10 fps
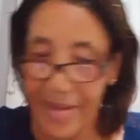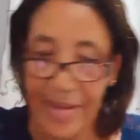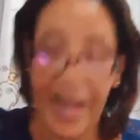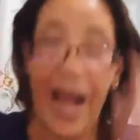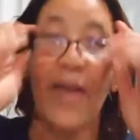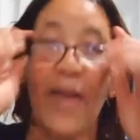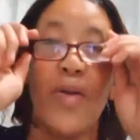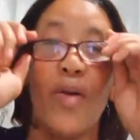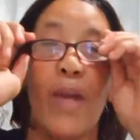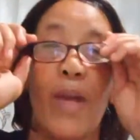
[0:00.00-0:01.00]
I don't
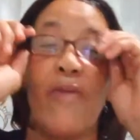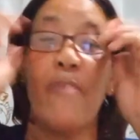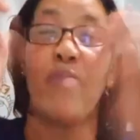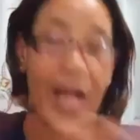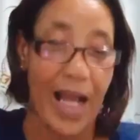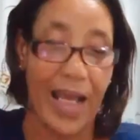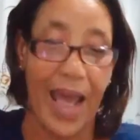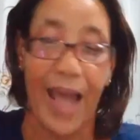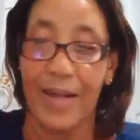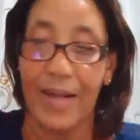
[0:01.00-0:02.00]
know. But if it break
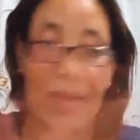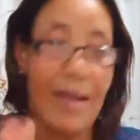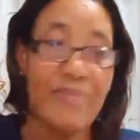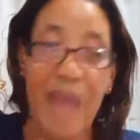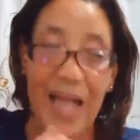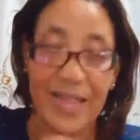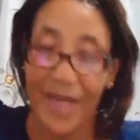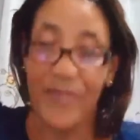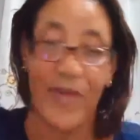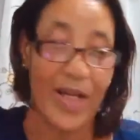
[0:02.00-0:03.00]
again, that's
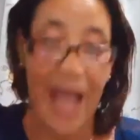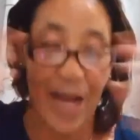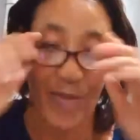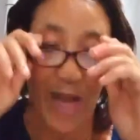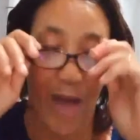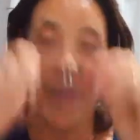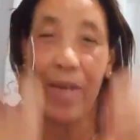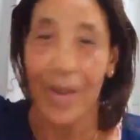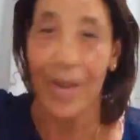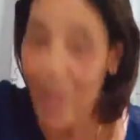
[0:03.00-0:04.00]
it for the night. We're not going
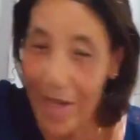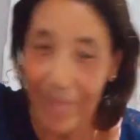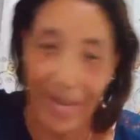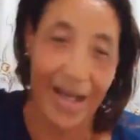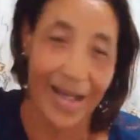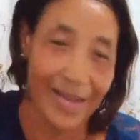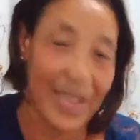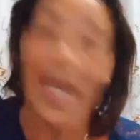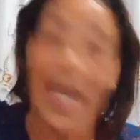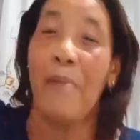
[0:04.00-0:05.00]
to do it because I
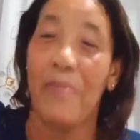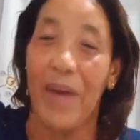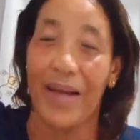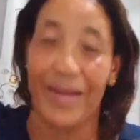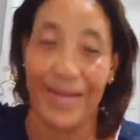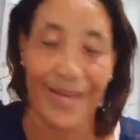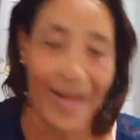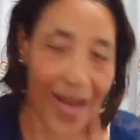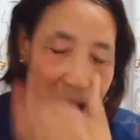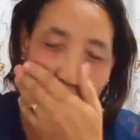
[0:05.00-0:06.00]
can't be bothered.
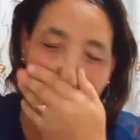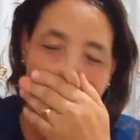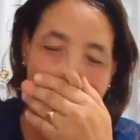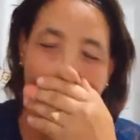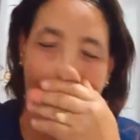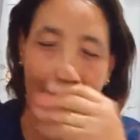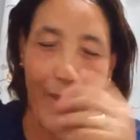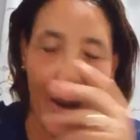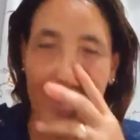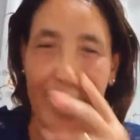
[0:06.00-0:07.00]

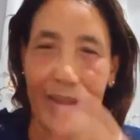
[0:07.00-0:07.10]
But